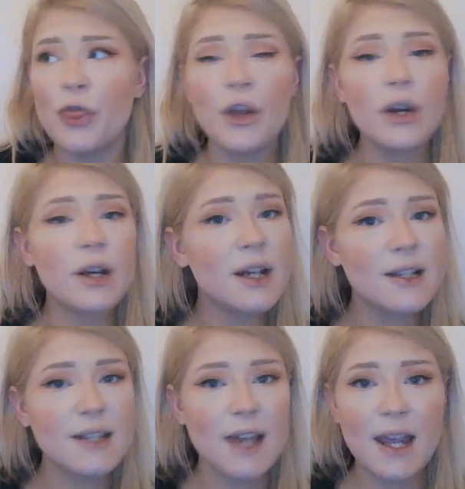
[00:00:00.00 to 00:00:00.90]
they're going
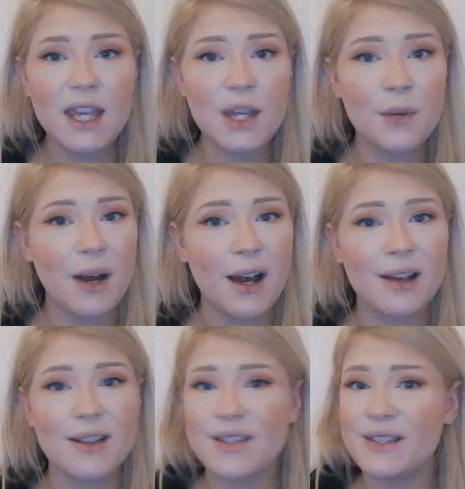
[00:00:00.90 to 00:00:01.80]
to take you
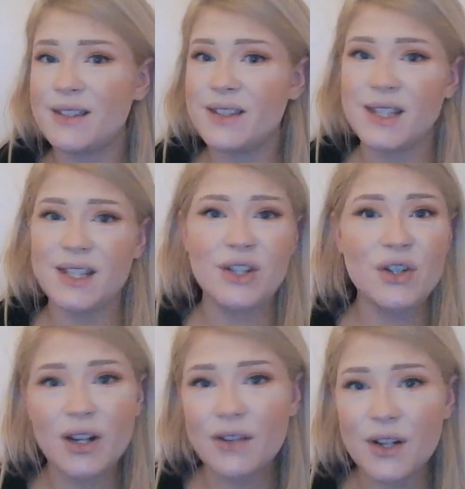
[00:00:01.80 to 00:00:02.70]
as you're
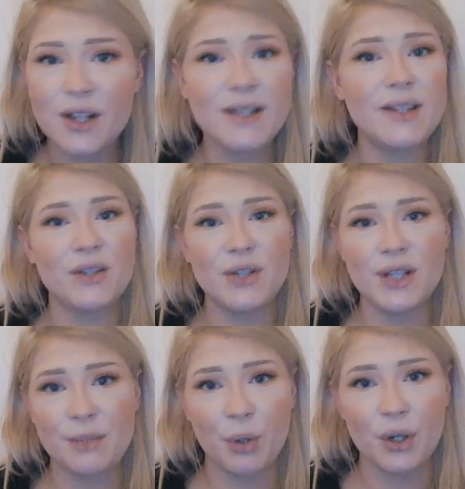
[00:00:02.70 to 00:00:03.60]
not a very
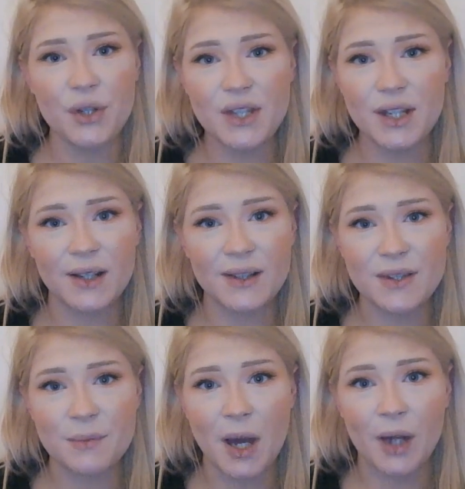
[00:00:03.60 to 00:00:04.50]
serious person in
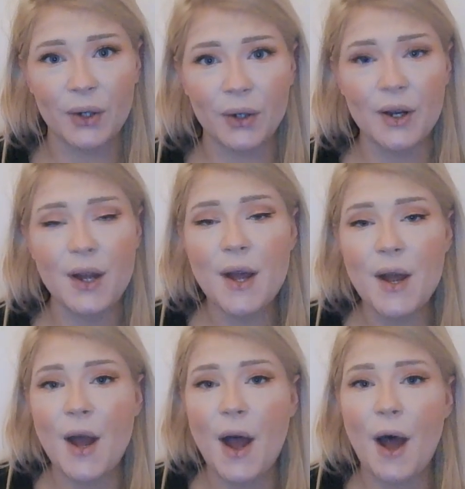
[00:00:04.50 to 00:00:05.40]
this matter.
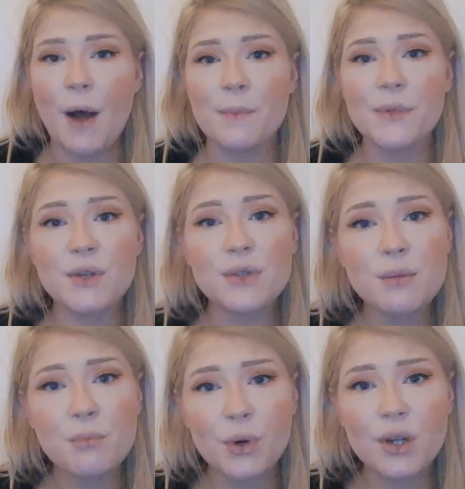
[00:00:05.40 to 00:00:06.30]
Um, so it's
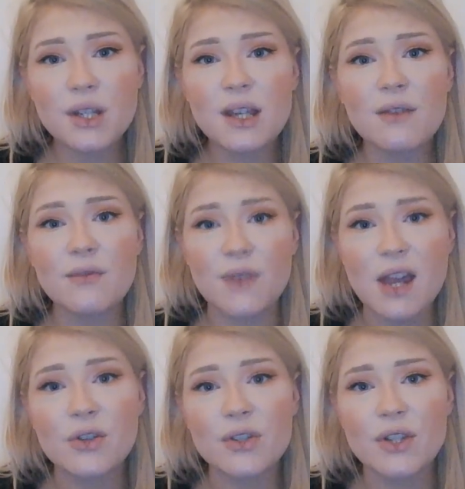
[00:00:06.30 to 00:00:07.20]
important to convey
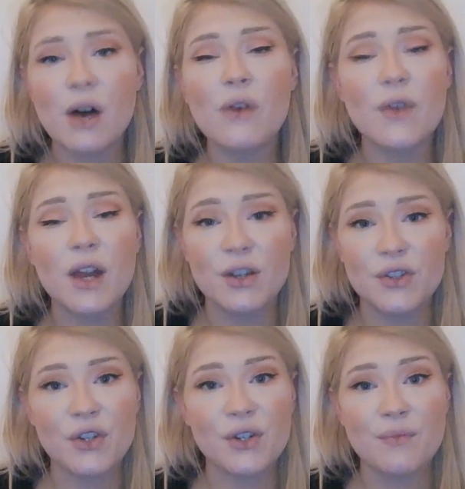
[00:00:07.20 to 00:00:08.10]
yourself in a
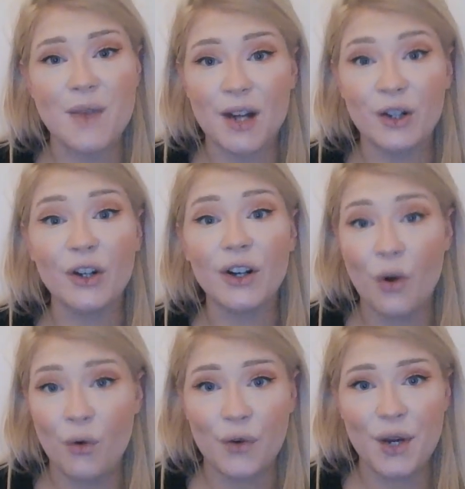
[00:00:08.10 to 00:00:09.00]
certain manner
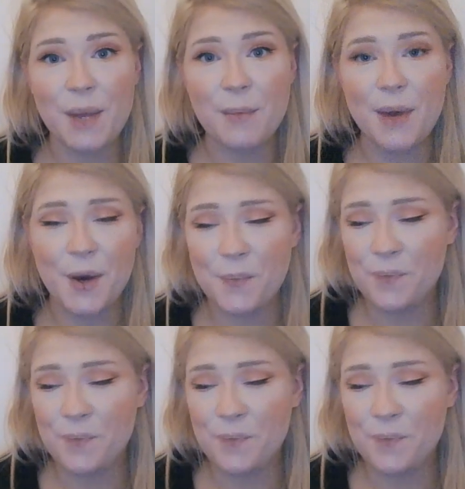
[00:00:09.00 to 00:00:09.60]
over email.